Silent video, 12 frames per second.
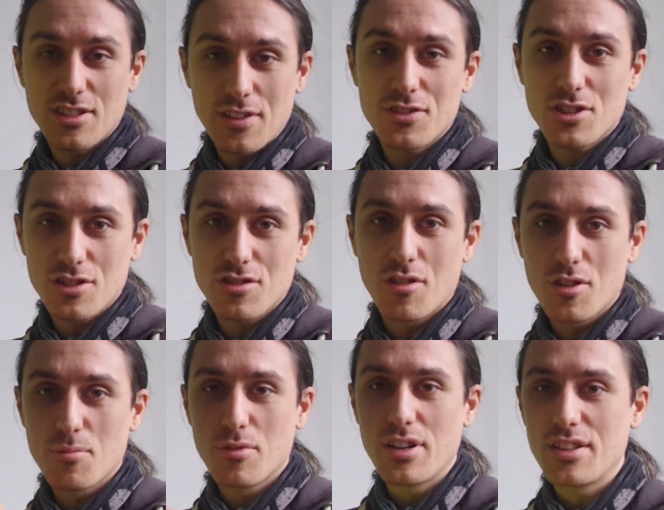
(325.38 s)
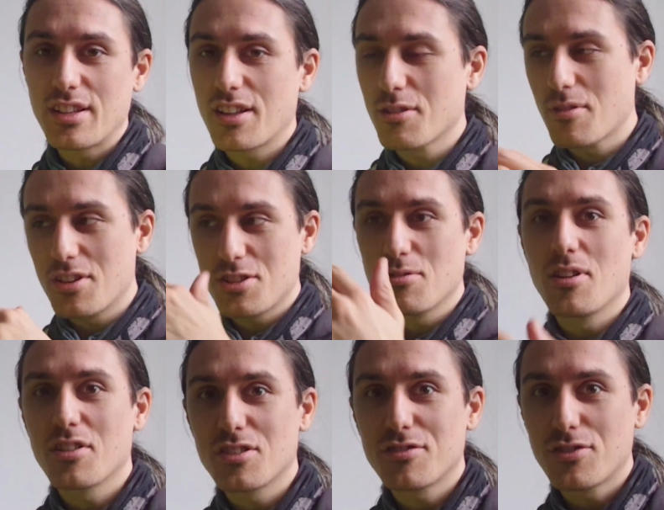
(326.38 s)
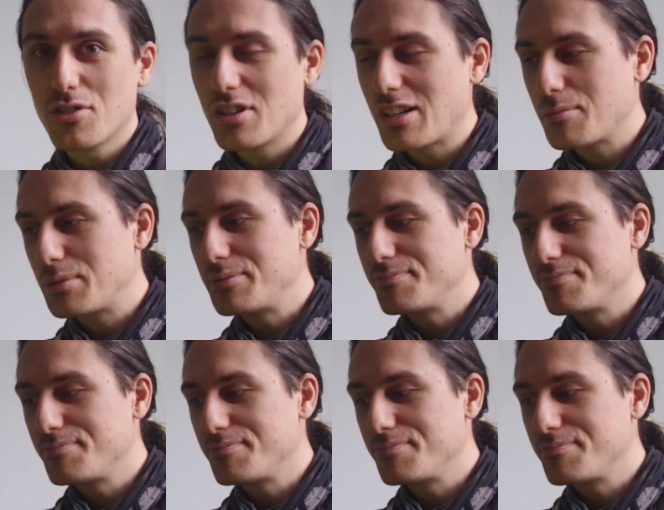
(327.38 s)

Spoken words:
you have to control your breathing. Otherwise you are going to fog up.